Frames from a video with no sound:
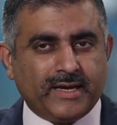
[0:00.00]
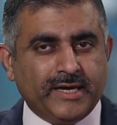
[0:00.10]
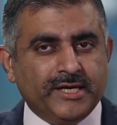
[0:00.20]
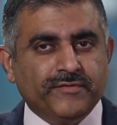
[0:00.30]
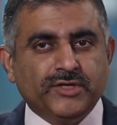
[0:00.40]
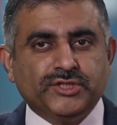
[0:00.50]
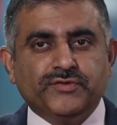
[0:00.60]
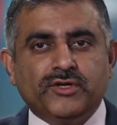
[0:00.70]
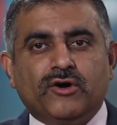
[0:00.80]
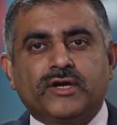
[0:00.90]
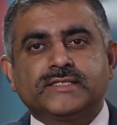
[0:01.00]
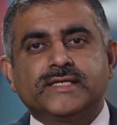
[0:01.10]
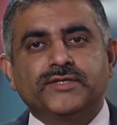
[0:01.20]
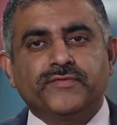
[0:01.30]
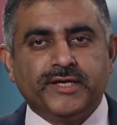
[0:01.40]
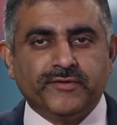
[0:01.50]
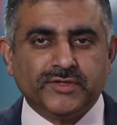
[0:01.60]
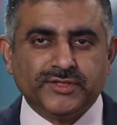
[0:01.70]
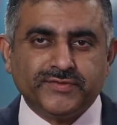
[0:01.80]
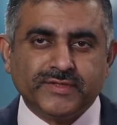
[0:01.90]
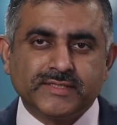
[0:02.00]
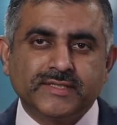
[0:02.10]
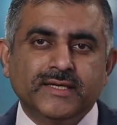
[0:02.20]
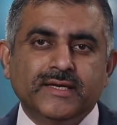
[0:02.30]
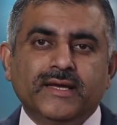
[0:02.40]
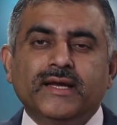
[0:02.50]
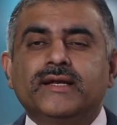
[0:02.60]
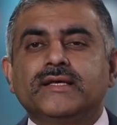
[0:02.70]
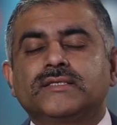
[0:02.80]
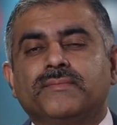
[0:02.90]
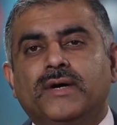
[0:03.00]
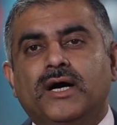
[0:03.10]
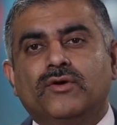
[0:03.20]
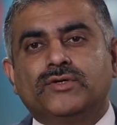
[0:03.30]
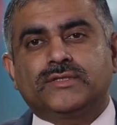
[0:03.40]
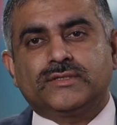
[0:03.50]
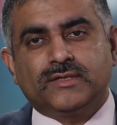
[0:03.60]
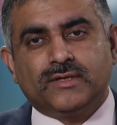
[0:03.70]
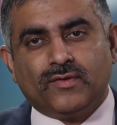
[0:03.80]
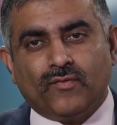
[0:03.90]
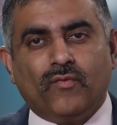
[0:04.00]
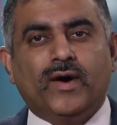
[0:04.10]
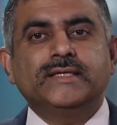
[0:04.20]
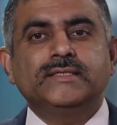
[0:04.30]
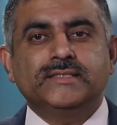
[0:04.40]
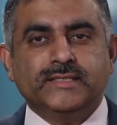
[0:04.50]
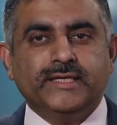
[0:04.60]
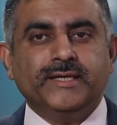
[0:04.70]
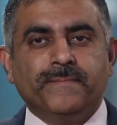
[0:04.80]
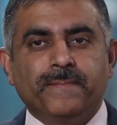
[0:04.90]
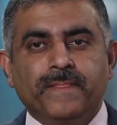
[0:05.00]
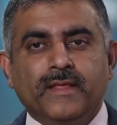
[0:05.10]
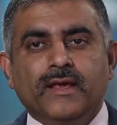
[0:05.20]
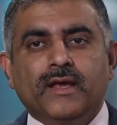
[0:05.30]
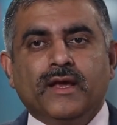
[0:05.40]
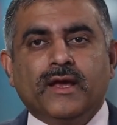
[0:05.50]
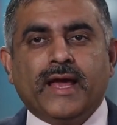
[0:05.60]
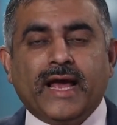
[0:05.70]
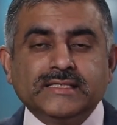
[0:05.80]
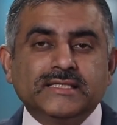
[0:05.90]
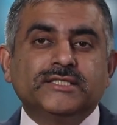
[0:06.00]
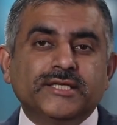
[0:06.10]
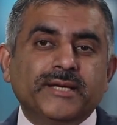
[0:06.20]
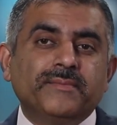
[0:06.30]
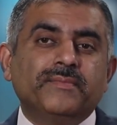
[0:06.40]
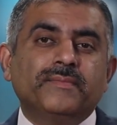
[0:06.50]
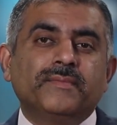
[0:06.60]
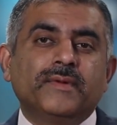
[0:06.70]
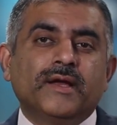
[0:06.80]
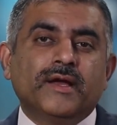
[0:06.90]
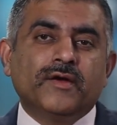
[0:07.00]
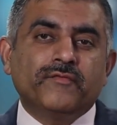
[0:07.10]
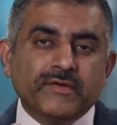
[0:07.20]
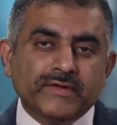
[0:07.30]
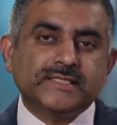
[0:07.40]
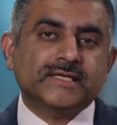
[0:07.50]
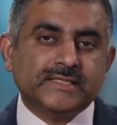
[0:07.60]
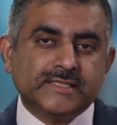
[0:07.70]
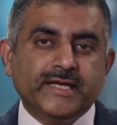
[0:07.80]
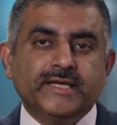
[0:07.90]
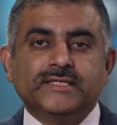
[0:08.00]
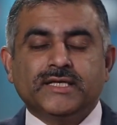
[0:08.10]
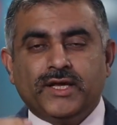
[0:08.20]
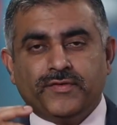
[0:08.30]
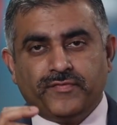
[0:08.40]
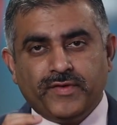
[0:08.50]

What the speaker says: individual or a set of individuals. It is about one team. As a team, we will succeed if